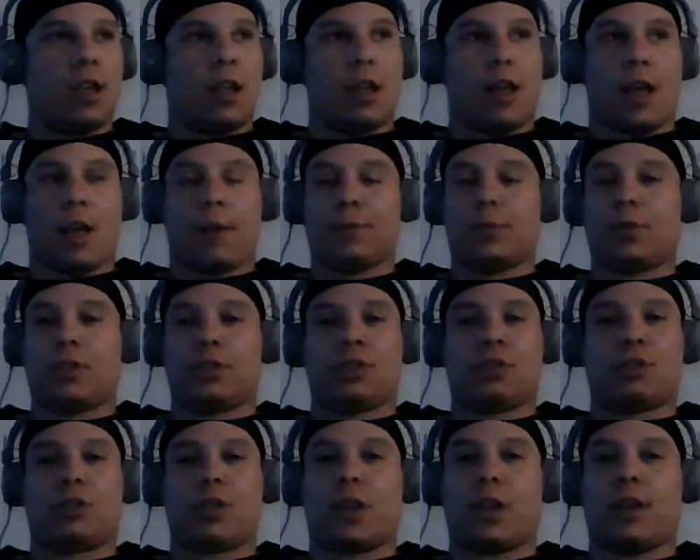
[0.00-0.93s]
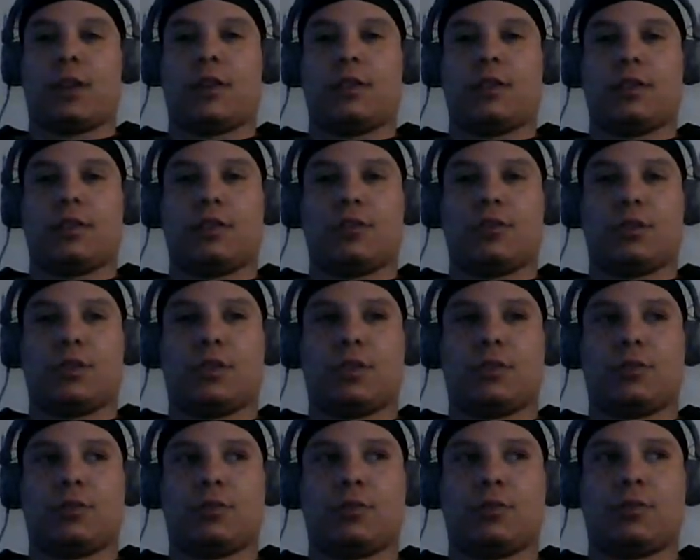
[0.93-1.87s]
I'm just trying
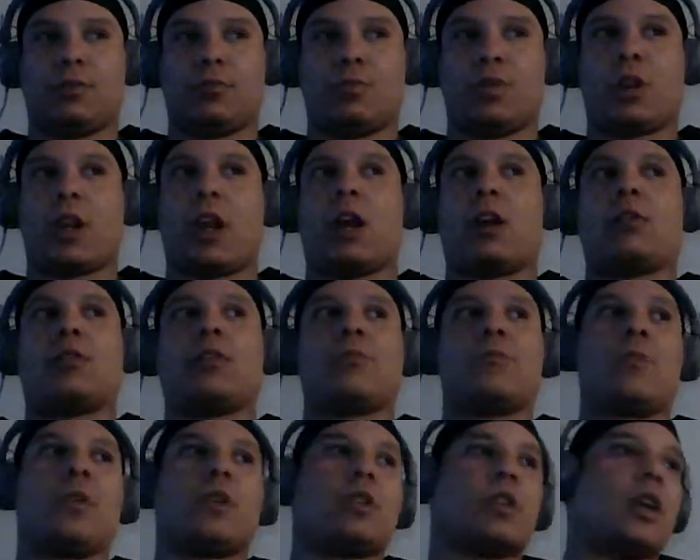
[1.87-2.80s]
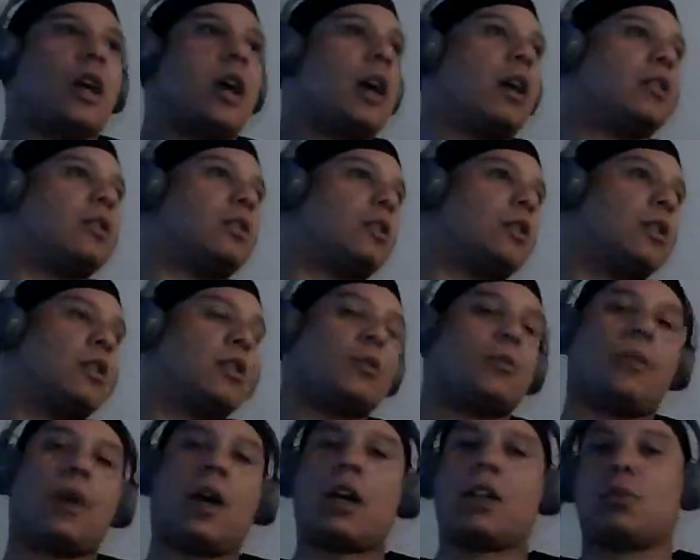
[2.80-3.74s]
to, put out as much content
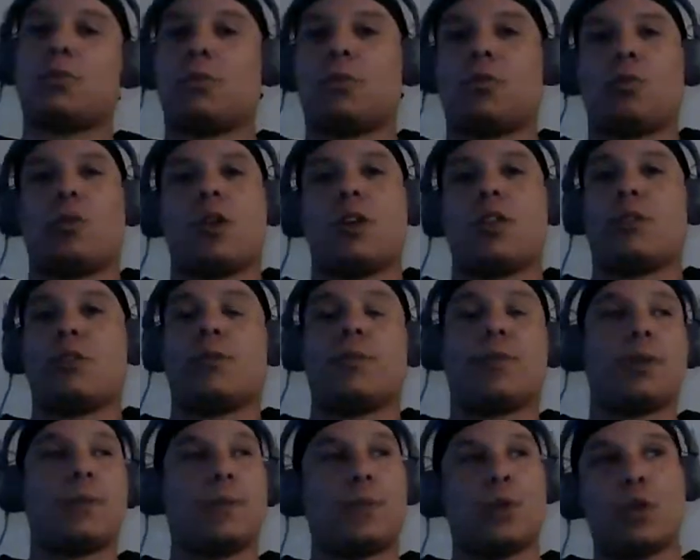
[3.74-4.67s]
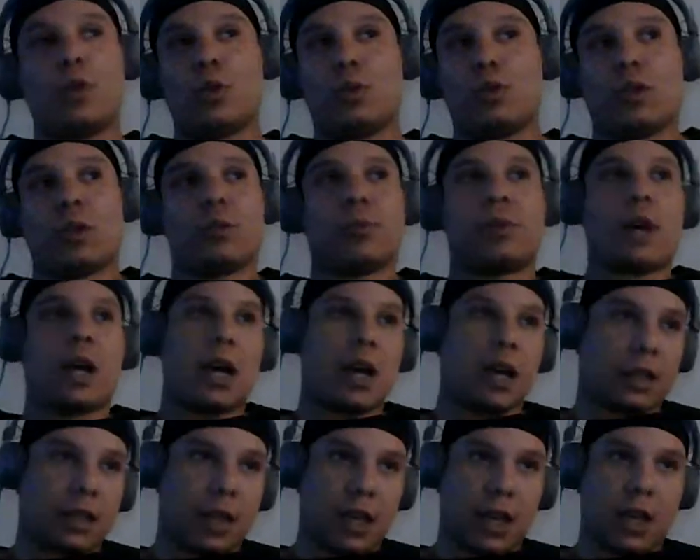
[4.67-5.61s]
as possible, whether it be music,
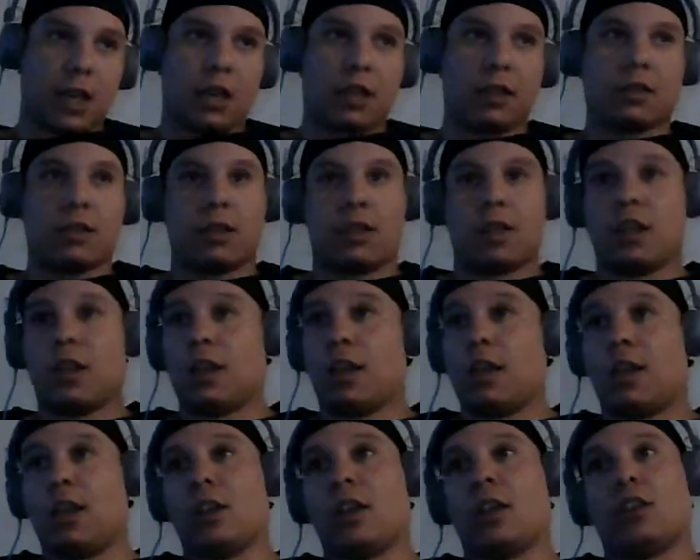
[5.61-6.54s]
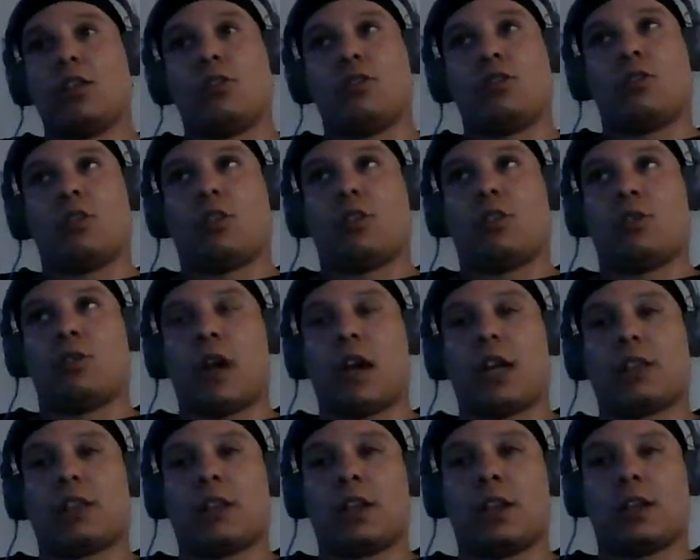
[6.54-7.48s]
podcasts.
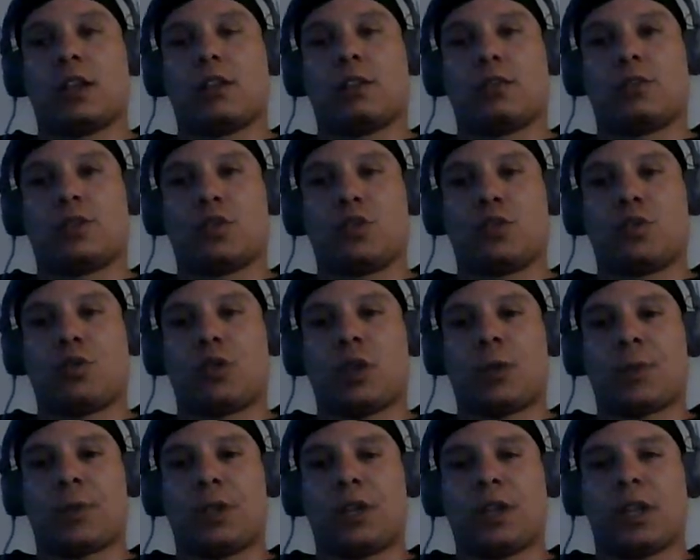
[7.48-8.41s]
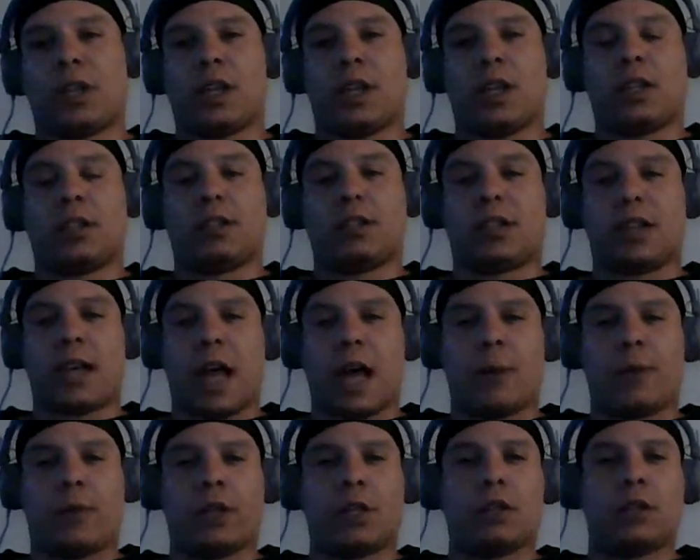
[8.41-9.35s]
I think soon I'm going to get into
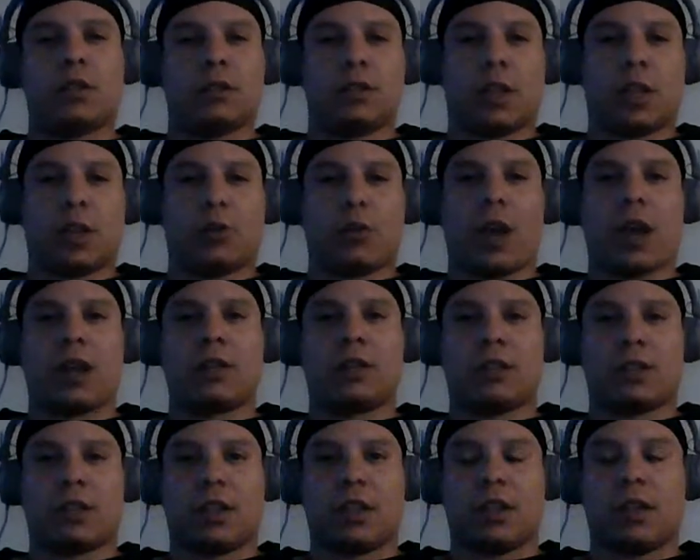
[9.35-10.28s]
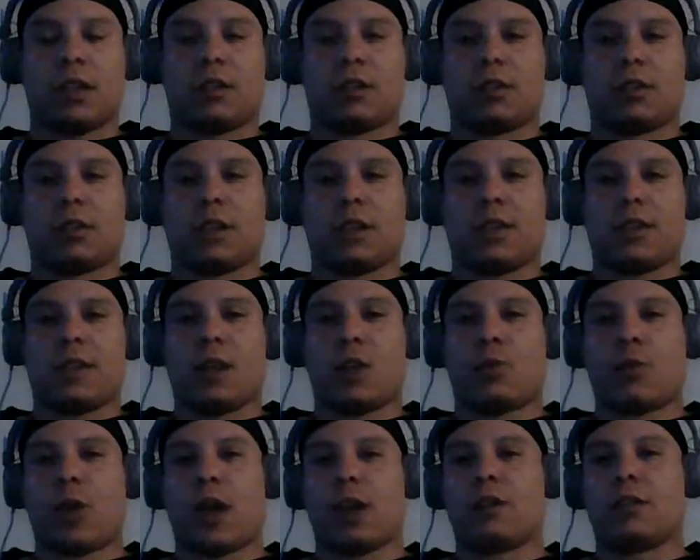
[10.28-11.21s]
comedy, like writing skits and
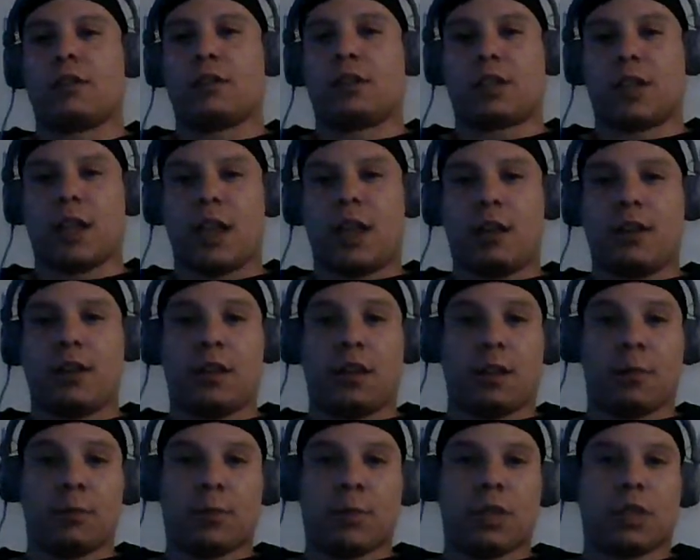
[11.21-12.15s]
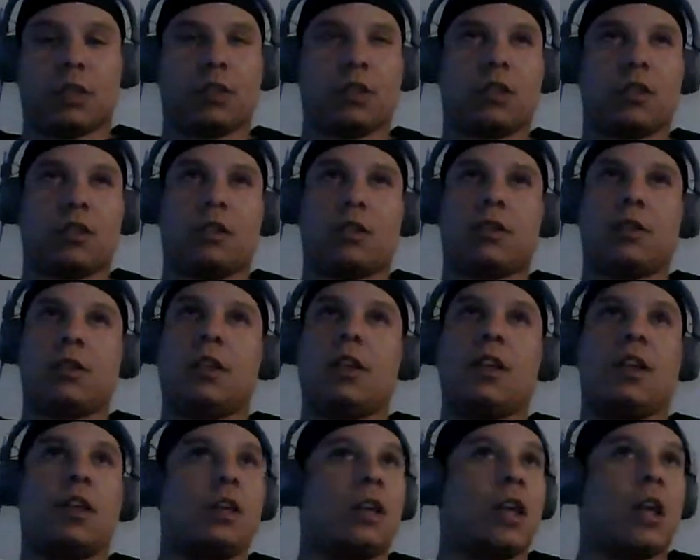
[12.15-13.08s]
like writing stand-up, because
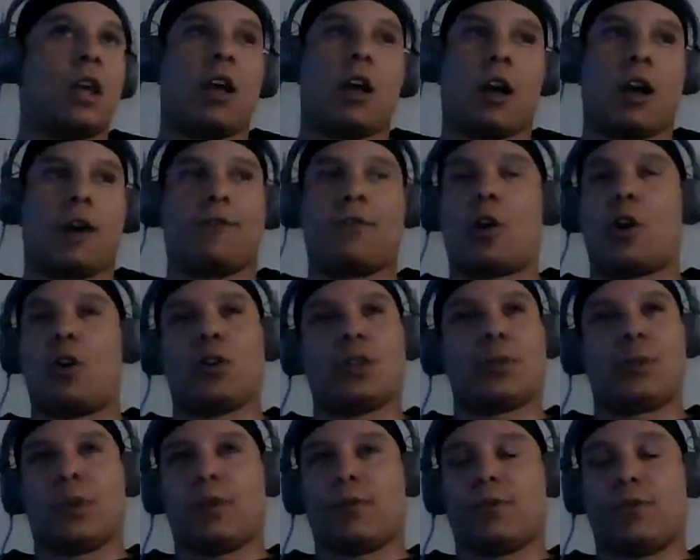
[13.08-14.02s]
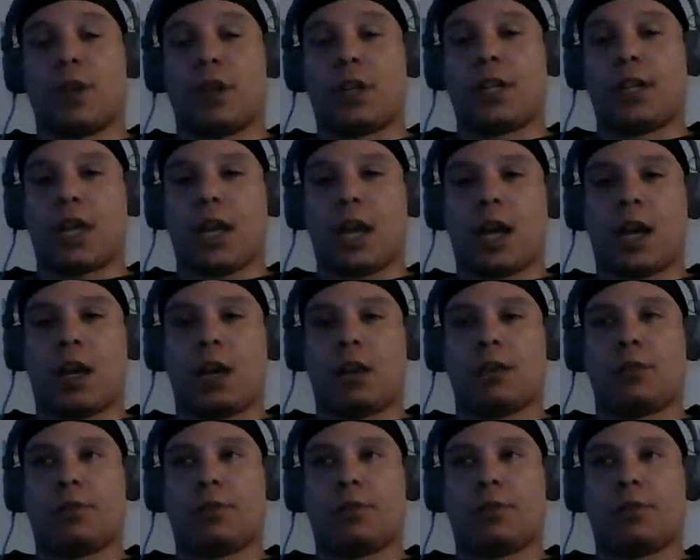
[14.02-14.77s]
I've always been a funny guy,